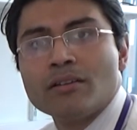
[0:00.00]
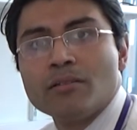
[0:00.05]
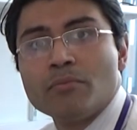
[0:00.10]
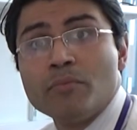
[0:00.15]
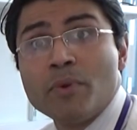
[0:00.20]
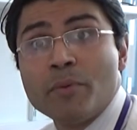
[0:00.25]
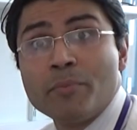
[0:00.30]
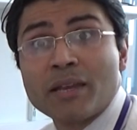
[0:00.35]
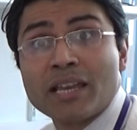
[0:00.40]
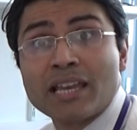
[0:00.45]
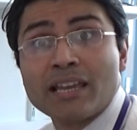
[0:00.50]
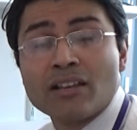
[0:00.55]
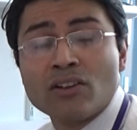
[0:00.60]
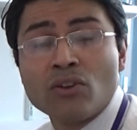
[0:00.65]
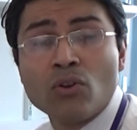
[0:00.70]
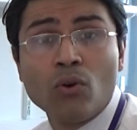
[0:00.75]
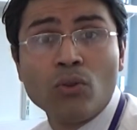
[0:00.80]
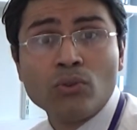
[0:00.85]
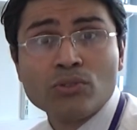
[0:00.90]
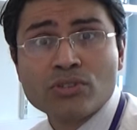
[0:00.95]
mimicking
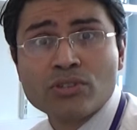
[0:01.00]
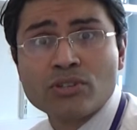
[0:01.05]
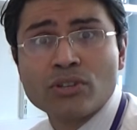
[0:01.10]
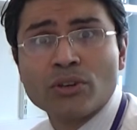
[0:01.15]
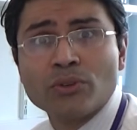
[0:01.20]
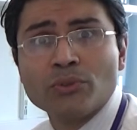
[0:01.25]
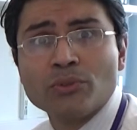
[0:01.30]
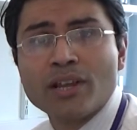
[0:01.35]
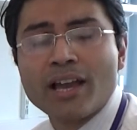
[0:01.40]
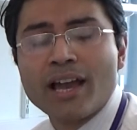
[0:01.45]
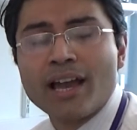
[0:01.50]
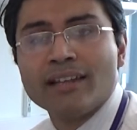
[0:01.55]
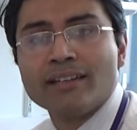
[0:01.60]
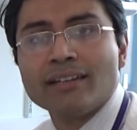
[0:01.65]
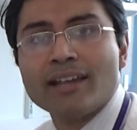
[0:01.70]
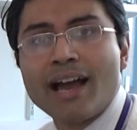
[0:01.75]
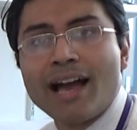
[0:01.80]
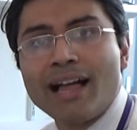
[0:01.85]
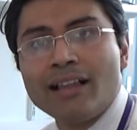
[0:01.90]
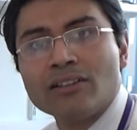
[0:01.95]
gallstone
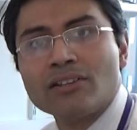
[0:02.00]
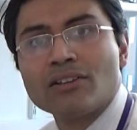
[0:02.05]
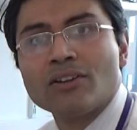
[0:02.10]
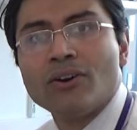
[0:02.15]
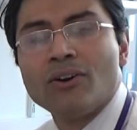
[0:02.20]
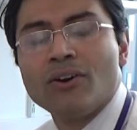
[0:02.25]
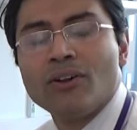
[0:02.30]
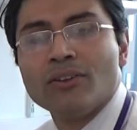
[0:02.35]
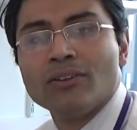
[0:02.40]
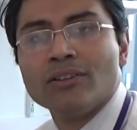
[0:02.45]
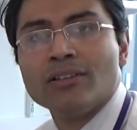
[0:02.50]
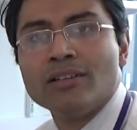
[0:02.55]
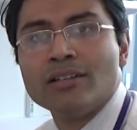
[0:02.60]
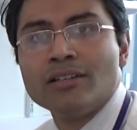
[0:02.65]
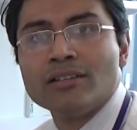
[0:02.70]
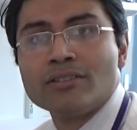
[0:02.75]
and alcohol